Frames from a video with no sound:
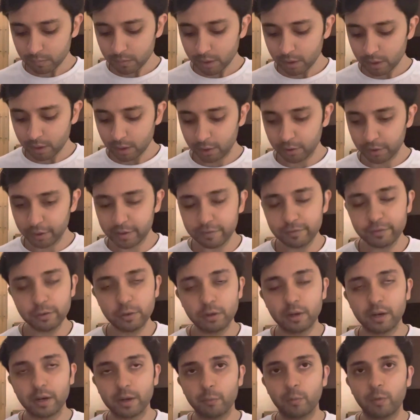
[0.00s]
I'll give
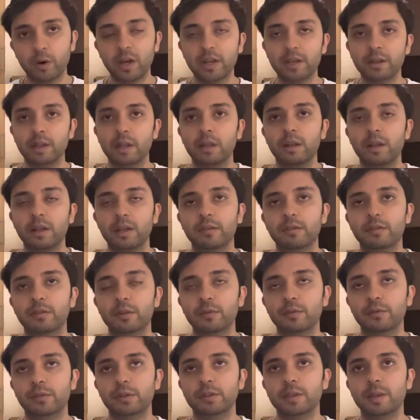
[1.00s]
you like one, like
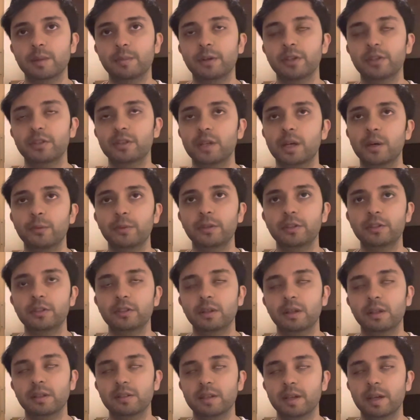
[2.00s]
for example, I'll start with
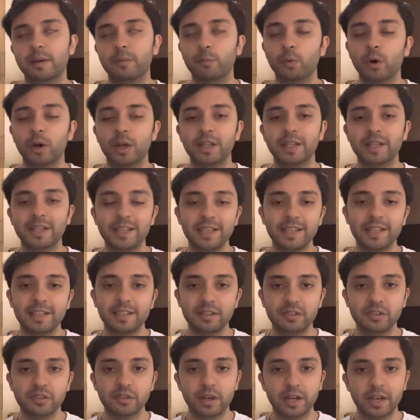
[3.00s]
just like saying one key
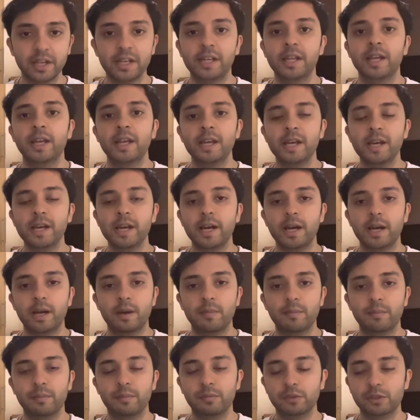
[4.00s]
insight.
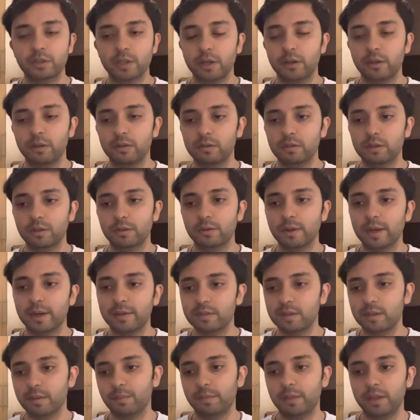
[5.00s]
So you
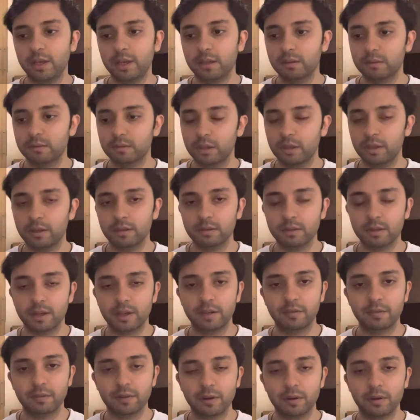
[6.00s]
have something to
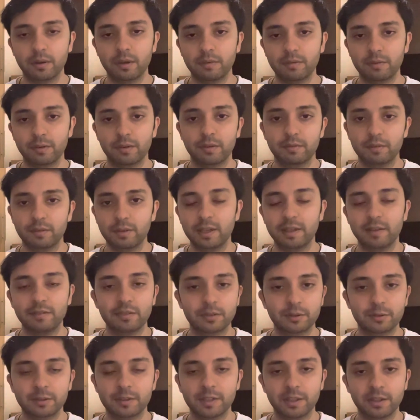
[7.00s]
kind of go, if you leave
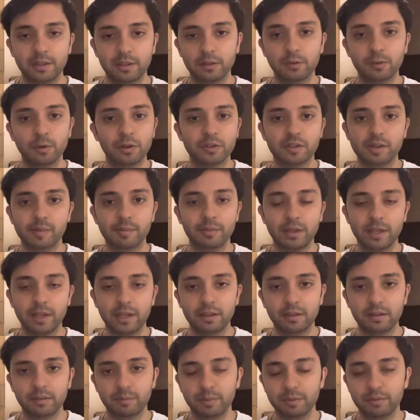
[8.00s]
this video, then you've got
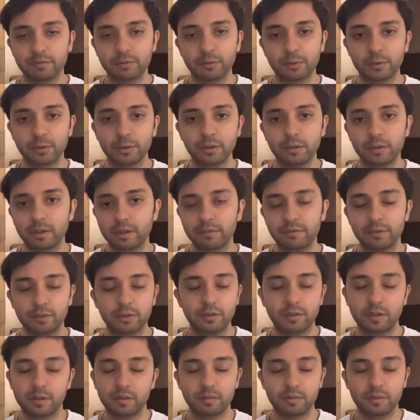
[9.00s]
something before you, if
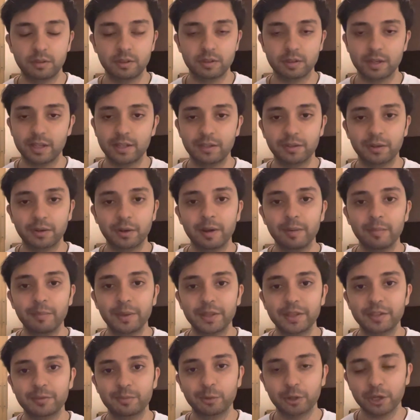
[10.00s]
you decide to go and
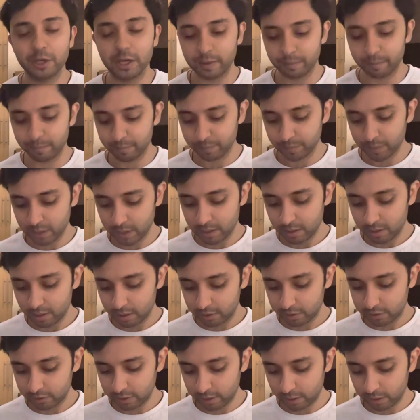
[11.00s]
pick this book up.
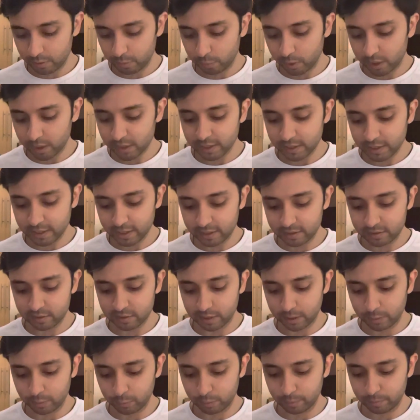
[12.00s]
So one key
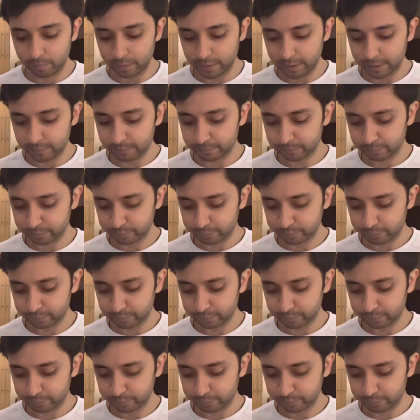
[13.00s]
insight would be